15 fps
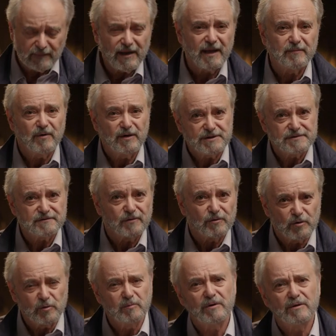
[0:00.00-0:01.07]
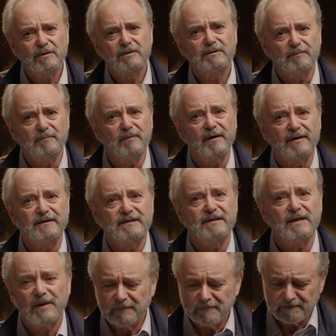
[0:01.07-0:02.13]
not much for Uber, but
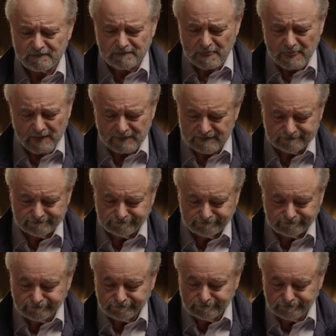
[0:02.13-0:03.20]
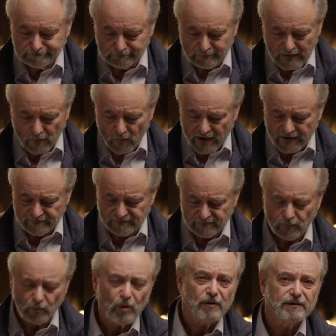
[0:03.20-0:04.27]
uh, my
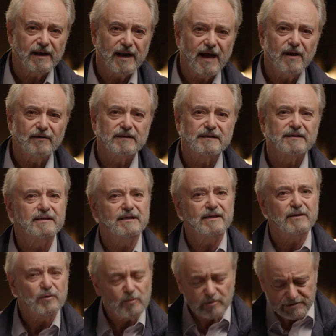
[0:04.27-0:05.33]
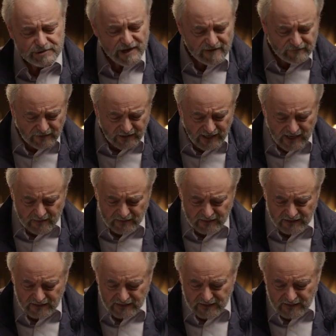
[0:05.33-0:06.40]
wife worked it out. The Uber driver came and
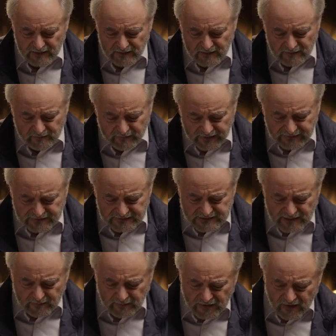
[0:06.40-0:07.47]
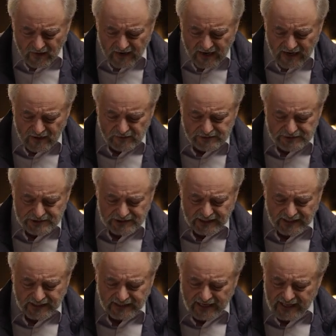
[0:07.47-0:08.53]
picked us up at our house,
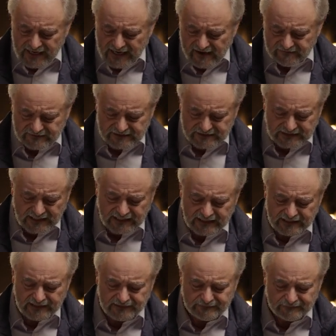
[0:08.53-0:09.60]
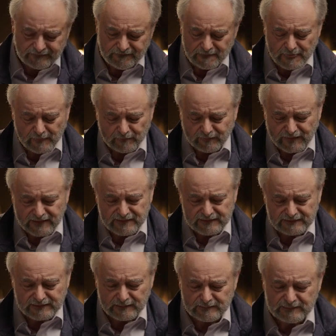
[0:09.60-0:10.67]
and I'd have to say that
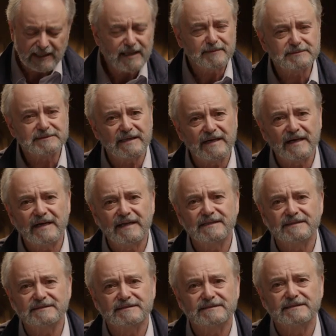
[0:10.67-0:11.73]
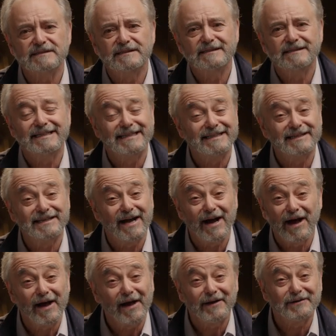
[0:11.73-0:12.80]
sometimes God is in
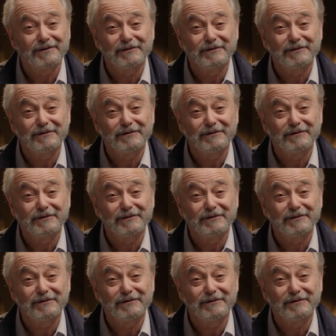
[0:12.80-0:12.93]
odd